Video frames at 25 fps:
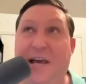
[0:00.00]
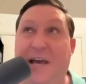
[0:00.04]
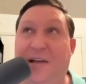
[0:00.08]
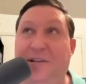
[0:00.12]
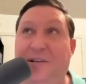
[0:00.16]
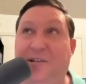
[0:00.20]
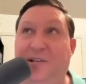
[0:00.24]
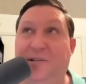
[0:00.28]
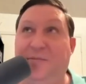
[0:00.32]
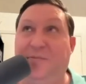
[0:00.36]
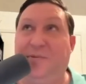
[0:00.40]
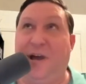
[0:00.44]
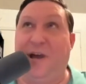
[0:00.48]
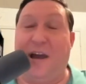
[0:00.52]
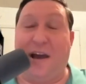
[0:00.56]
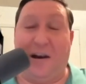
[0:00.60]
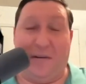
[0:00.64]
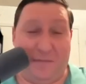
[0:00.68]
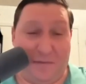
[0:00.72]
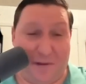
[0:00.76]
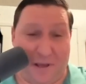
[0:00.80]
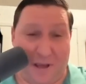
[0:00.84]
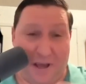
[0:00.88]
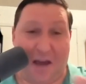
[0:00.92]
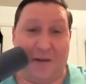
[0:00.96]
Just to
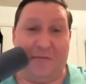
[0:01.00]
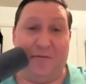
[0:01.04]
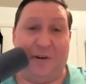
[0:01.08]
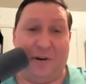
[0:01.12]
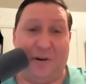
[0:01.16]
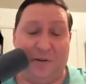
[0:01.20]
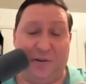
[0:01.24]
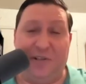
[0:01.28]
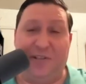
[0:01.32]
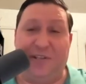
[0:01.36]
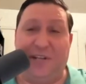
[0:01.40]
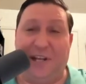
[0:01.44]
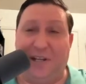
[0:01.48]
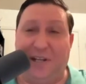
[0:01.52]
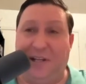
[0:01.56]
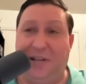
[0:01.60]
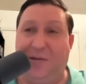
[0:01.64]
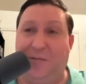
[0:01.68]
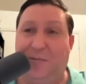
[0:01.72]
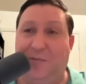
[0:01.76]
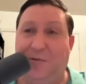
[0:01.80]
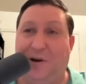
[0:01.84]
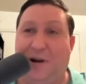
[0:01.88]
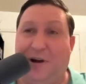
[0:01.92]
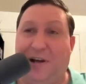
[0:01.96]
have understanding the
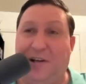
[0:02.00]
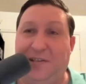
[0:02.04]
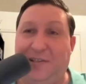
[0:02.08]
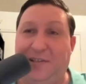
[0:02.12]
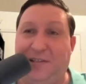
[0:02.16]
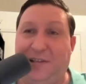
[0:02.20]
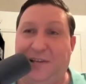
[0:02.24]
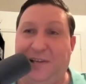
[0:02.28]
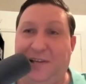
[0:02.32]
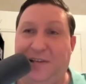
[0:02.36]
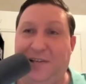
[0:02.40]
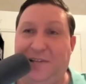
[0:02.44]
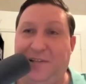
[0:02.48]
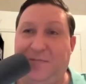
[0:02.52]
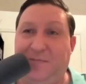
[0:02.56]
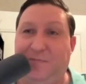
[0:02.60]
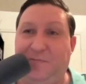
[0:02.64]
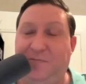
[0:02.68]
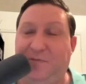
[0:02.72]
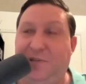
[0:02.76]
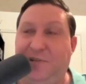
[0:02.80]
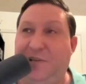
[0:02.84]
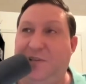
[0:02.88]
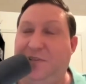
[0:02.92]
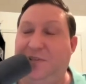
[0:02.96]
process,
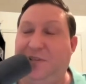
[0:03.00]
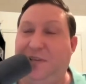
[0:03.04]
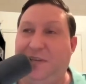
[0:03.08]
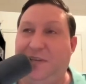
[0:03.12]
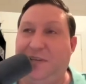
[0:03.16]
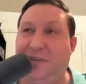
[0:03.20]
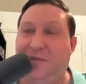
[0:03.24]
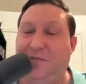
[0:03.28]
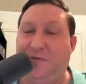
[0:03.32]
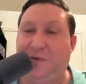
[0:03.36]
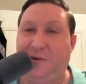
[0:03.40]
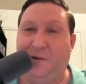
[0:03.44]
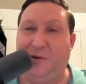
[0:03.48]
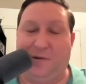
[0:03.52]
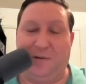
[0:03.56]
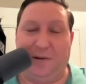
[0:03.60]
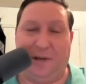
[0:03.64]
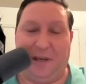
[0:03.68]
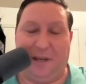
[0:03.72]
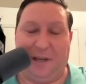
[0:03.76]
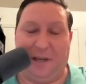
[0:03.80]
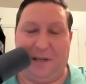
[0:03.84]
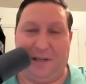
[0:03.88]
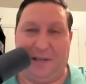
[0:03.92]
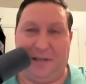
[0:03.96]
just like if you're
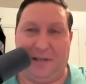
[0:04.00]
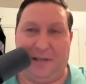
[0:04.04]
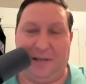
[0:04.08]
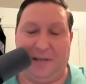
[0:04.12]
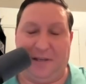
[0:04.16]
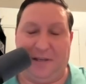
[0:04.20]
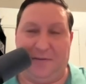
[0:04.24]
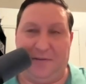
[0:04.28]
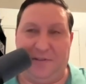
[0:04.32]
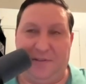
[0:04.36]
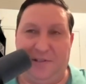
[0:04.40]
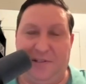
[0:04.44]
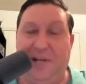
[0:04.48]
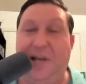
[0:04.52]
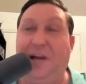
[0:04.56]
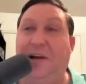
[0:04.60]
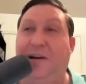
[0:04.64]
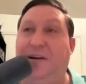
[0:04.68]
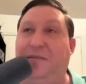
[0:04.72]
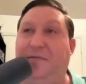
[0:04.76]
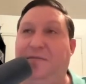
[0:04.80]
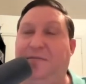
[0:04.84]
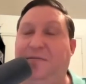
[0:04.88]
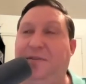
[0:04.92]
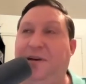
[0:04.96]
a
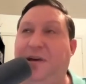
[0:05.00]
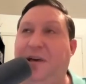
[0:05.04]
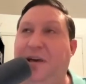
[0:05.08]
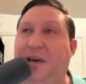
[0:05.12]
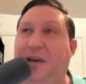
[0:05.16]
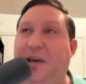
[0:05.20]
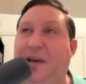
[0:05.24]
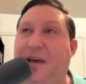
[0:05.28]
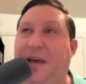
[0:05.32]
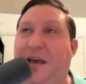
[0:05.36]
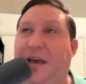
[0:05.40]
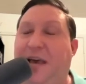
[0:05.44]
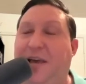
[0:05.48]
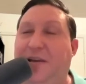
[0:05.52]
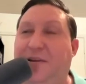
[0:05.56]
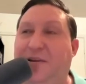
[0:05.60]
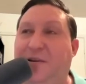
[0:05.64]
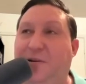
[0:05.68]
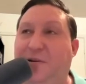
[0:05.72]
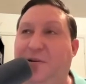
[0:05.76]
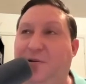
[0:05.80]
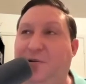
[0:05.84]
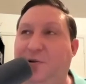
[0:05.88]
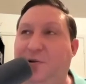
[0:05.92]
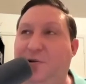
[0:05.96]
chef and
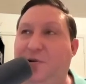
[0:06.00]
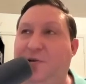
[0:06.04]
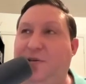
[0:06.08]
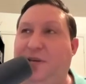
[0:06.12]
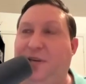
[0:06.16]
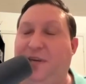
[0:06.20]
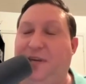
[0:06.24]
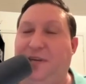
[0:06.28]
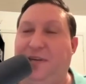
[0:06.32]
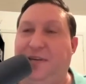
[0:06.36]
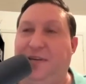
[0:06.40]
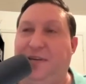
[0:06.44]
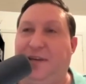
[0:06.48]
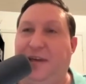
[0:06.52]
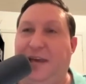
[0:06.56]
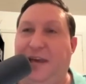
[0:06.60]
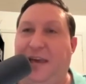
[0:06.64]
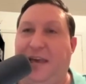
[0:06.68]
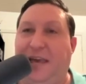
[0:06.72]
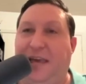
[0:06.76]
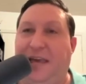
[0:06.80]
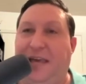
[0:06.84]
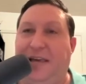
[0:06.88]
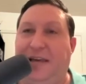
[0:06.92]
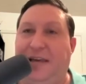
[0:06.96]
you're cooking
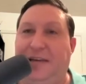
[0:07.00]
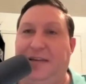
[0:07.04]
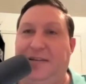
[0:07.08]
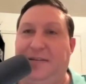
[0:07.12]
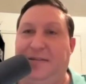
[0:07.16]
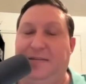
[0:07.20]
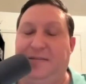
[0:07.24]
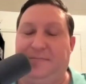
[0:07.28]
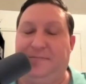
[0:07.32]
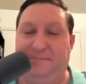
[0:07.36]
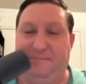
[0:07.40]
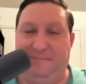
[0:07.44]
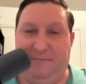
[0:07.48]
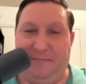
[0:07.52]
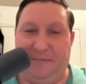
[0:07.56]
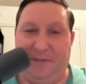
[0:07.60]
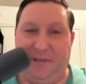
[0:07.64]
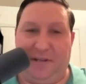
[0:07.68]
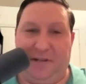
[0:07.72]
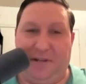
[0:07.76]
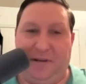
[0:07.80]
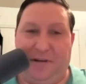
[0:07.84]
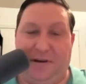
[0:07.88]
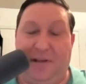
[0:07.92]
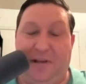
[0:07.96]
and
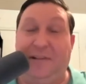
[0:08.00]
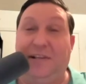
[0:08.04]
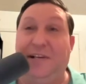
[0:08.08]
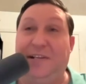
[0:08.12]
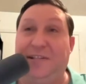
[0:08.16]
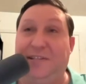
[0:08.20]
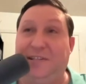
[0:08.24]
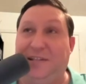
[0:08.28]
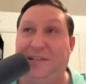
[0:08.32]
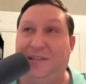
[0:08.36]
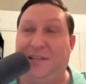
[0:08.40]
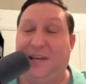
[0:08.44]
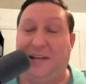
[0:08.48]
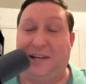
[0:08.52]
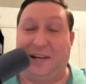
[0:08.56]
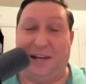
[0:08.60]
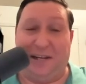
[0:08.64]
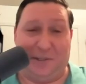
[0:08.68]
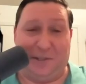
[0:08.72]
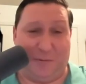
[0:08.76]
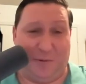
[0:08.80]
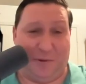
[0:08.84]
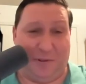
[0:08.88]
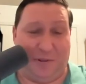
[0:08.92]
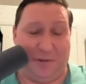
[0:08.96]
unless that
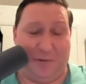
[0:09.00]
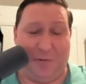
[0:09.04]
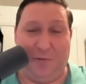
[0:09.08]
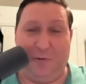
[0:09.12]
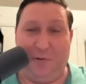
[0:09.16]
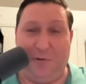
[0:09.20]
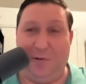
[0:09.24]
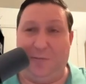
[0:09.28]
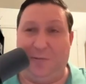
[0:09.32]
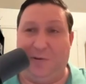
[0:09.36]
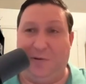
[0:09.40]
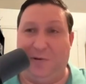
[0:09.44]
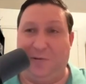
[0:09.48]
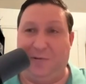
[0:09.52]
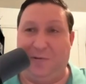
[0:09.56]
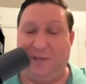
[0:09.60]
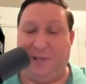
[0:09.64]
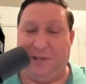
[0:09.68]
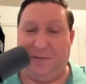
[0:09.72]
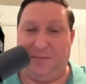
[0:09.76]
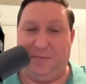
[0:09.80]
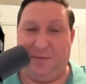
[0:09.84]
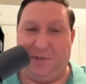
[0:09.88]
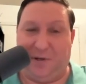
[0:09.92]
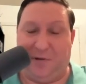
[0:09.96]
guy's really horrible,
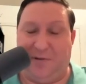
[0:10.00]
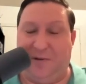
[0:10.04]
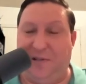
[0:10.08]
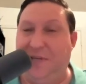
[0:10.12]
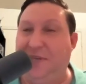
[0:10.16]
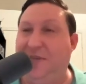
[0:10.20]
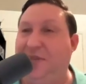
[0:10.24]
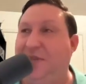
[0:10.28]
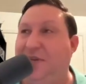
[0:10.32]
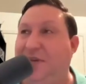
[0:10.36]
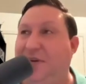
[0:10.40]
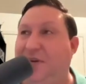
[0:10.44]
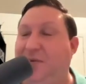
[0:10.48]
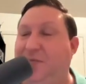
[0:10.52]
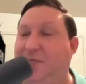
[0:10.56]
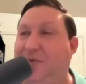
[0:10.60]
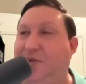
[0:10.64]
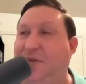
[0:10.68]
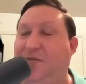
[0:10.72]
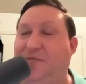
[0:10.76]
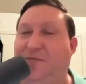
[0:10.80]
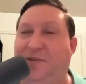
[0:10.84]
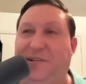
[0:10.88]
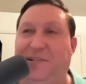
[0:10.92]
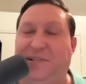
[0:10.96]
then don't eat there. But
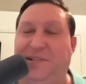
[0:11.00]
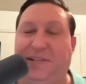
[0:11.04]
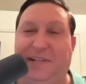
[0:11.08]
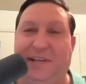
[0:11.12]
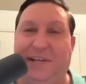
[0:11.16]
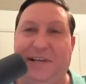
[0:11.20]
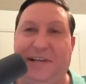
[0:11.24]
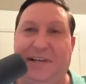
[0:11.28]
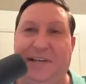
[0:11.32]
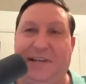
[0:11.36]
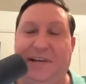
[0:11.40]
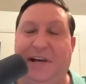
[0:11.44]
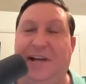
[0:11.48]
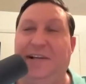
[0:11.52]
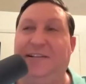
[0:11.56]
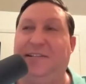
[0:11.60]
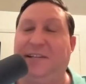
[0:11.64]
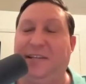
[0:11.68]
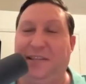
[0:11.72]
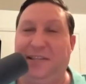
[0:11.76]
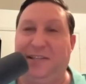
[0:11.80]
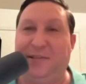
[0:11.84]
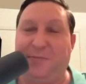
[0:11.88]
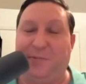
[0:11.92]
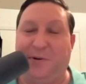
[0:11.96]
if it's like I see
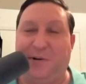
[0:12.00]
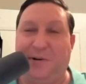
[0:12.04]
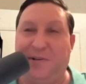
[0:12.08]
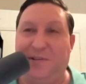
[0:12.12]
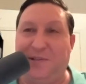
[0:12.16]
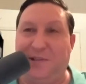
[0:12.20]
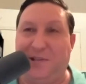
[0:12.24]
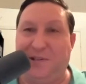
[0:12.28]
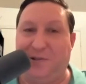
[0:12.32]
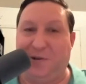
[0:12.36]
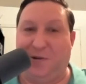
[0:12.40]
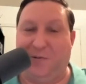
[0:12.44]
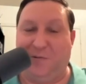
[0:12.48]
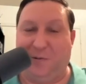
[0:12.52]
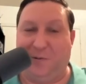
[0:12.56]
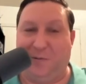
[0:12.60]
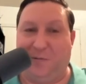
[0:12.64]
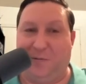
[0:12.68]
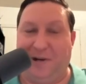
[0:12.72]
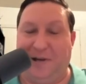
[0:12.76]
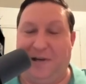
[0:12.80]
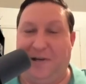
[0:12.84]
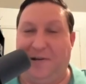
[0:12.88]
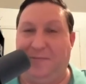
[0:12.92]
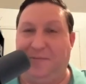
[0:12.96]
this person's
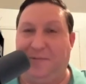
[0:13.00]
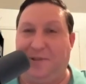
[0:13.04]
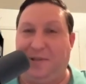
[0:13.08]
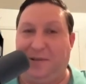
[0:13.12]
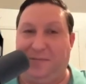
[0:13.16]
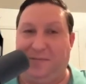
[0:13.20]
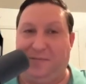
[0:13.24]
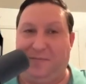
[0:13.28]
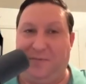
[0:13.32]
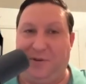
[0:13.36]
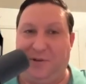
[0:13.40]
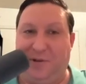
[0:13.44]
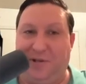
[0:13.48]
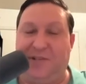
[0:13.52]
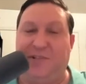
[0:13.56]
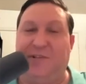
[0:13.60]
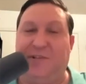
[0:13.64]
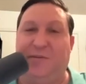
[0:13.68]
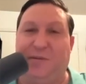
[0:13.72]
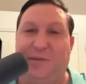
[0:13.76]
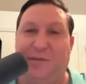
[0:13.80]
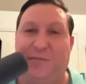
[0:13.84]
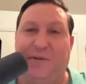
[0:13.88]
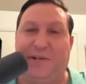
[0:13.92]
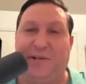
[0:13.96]
overwhelmed, then they're just
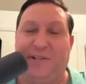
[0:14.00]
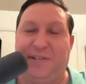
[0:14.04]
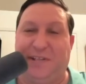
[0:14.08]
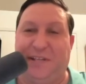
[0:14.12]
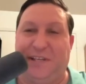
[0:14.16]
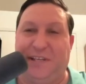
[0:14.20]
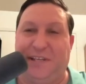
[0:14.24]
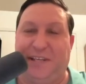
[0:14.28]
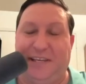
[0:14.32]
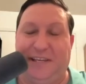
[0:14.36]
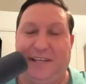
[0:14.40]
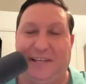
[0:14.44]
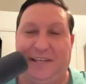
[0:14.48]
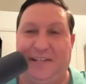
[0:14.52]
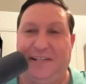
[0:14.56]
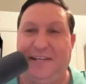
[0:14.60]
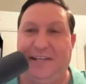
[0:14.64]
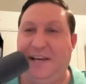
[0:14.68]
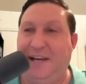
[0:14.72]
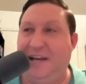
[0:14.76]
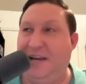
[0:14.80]
doing the best they can.